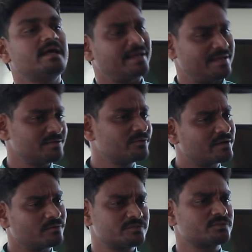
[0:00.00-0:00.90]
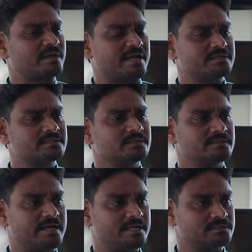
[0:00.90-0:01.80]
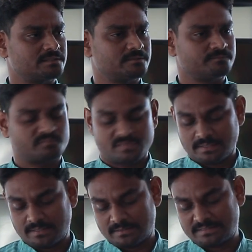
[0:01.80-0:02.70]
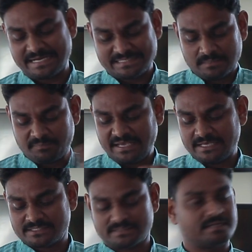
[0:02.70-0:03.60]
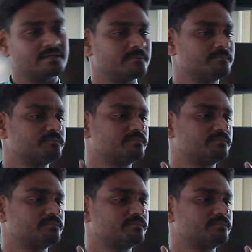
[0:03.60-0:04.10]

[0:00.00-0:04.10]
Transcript: And you can also write that title page, the